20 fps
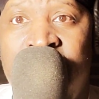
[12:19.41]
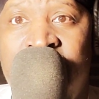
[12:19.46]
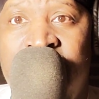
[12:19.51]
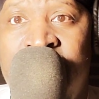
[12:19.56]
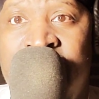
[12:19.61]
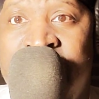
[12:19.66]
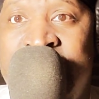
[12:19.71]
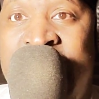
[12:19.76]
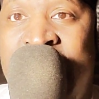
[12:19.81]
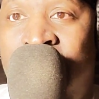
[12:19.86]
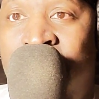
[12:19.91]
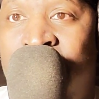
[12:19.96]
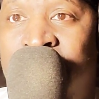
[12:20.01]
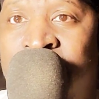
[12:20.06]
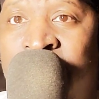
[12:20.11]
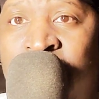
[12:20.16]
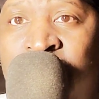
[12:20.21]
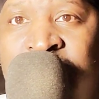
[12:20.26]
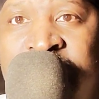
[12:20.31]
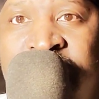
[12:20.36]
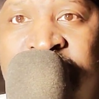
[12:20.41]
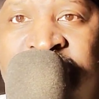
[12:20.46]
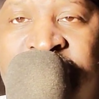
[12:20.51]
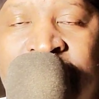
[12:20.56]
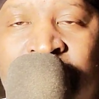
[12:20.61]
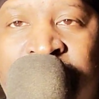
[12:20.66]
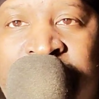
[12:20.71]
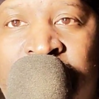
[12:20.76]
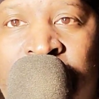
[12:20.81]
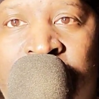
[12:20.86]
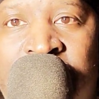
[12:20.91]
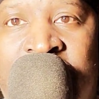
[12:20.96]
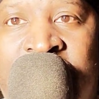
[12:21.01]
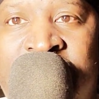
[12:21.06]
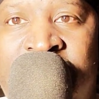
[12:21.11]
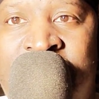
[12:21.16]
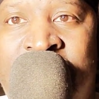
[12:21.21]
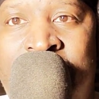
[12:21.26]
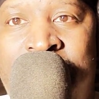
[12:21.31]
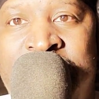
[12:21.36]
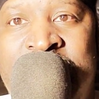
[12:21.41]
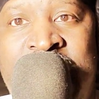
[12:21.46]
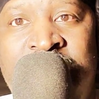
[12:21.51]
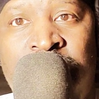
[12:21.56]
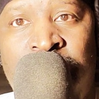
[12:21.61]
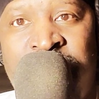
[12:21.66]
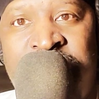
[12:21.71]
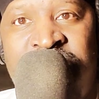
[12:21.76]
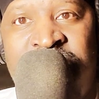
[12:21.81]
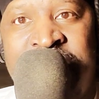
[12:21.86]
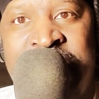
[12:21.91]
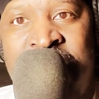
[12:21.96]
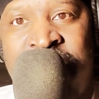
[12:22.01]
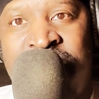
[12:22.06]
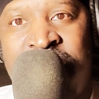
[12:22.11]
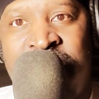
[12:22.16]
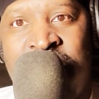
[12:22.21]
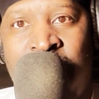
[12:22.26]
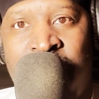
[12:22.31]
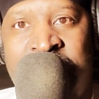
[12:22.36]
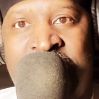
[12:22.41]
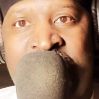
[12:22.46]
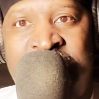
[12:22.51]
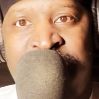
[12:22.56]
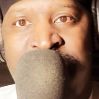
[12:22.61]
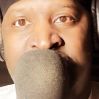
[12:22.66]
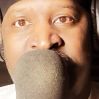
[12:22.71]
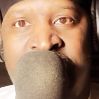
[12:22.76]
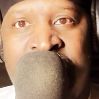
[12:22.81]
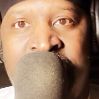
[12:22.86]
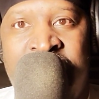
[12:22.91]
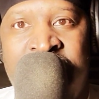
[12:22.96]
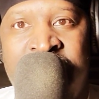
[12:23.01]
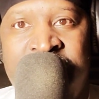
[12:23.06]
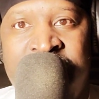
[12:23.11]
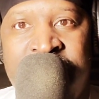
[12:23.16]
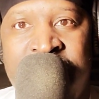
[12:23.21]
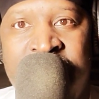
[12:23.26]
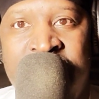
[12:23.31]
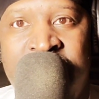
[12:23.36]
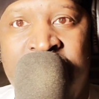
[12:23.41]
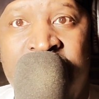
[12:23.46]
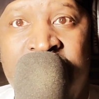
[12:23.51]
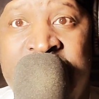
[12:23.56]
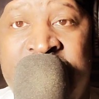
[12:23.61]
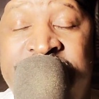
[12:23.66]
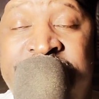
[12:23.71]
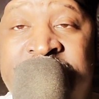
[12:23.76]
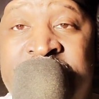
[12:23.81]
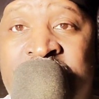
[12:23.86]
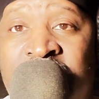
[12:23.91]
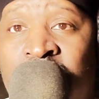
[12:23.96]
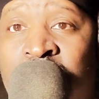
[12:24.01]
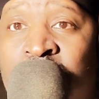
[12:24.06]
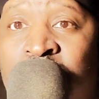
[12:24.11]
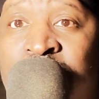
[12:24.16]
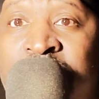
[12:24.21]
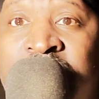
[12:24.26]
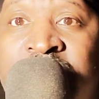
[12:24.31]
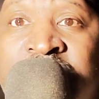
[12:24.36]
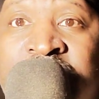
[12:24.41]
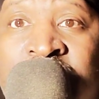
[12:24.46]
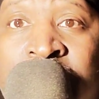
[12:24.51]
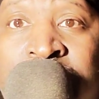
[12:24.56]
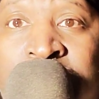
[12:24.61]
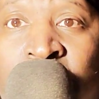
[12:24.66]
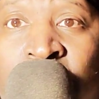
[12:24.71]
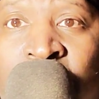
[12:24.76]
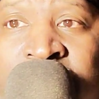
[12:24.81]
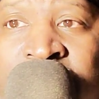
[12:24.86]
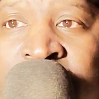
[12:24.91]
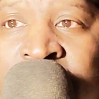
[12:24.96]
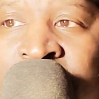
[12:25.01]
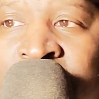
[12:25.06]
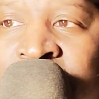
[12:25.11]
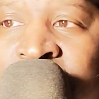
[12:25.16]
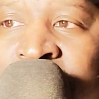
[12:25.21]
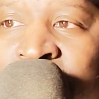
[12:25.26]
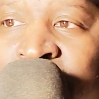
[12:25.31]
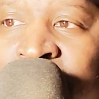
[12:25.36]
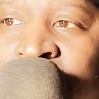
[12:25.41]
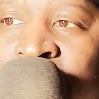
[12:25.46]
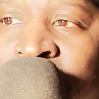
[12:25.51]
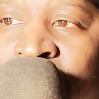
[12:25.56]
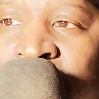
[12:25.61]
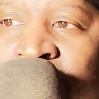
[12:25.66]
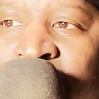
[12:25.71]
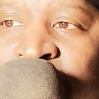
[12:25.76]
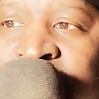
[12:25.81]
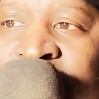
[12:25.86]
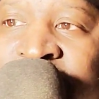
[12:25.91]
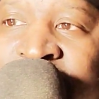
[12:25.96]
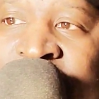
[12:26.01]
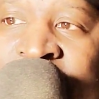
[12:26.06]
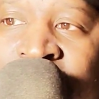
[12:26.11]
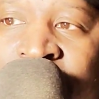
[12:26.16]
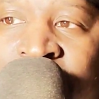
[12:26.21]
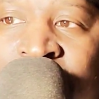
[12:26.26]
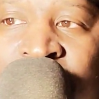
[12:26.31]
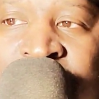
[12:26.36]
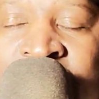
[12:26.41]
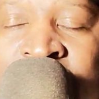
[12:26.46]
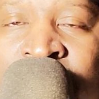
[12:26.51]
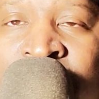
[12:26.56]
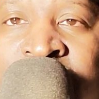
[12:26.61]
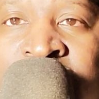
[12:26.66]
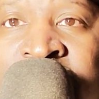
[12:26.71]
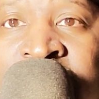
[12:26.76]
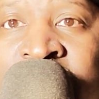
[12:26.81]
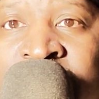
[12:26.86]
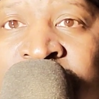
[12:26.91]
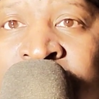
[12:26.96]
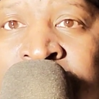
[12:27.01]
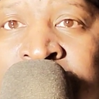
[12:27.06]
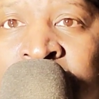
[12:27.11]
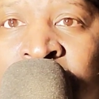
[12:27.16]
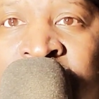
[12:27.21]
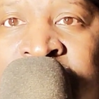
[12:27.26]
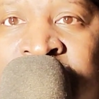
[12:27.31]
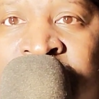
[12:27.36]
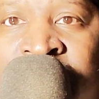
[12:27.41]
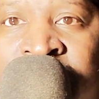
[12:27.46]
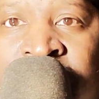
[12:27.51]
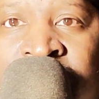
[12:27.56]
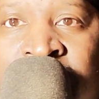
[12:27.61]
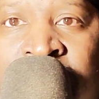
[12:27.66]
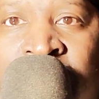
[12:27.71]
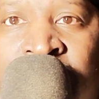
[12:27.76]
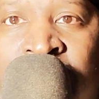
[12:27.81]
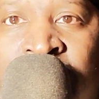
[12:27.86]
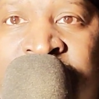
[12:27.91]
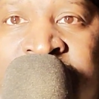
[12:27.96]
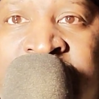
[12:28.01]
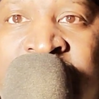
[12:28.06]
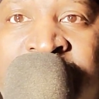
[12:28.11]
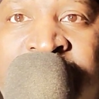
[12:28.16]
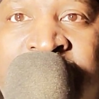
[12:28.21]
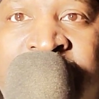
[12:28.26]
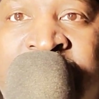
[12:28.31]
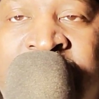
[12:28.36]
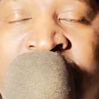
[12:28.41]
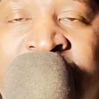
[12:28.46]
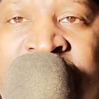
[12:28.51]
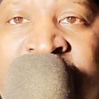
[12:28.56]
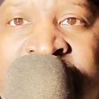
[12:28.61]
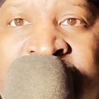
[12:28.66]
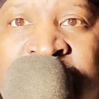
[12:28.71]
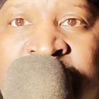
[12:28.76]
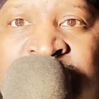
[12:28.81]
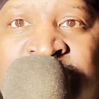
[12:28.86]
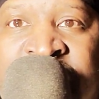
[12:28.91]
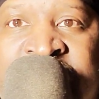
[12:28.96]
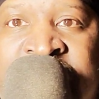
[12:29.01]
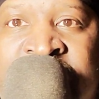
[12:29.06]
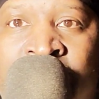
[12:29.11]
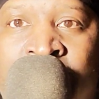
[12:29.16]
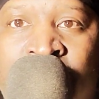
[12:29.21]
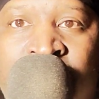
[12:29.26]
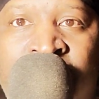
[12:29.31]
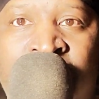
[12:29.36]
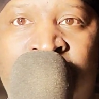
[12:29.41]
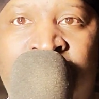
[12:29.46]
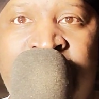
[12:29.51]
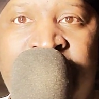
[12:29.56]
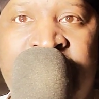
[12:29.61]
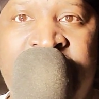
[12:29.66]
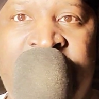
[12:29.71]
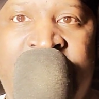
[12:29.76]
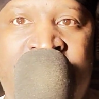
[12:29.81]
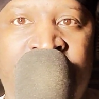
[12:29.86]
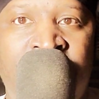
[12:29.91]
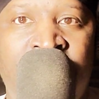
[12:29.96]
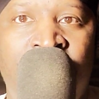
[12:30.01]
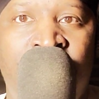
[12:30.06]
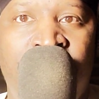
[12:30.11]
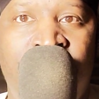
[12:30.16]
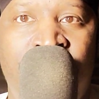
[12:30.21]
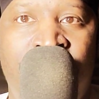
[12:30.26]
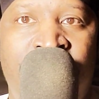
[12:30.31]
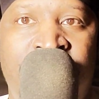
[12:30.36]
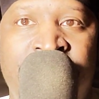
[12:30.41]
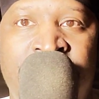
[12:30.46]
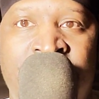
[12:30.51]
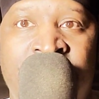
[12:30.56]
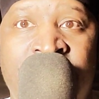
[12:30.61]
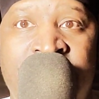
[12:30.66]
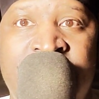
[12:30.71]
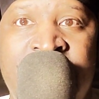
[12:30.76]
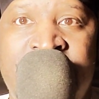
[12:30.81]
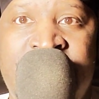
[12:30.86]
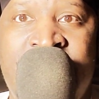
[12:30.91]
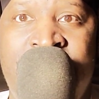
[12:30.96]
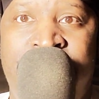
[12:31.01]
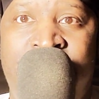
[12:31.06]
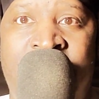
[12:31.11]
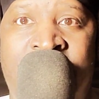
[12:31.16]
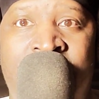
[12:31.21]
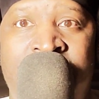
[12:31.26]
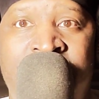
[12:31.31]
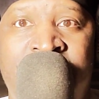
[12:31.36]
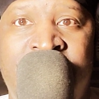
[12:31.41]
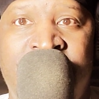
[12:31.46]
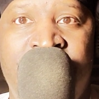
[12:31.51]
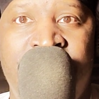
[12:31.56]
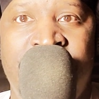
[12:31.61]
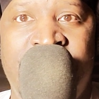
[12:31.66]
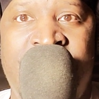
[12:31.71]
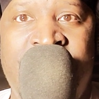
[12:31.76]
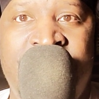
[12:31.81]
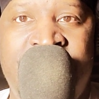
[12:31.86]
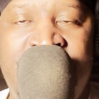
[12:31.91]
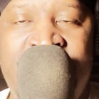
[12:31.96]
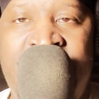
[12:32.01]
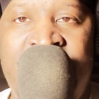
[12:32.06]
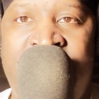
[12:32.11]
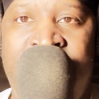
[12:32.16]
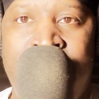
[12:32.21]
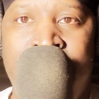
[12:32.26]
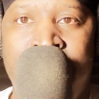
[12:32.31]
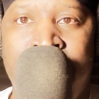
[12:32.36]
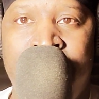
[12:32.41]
And now you see when you locked up, now you're reaching out to your lifelines. They seeing who really important, who you reach out to that really of importance to you when everything hit the fan, who you really got in your corner that they probably ain't got.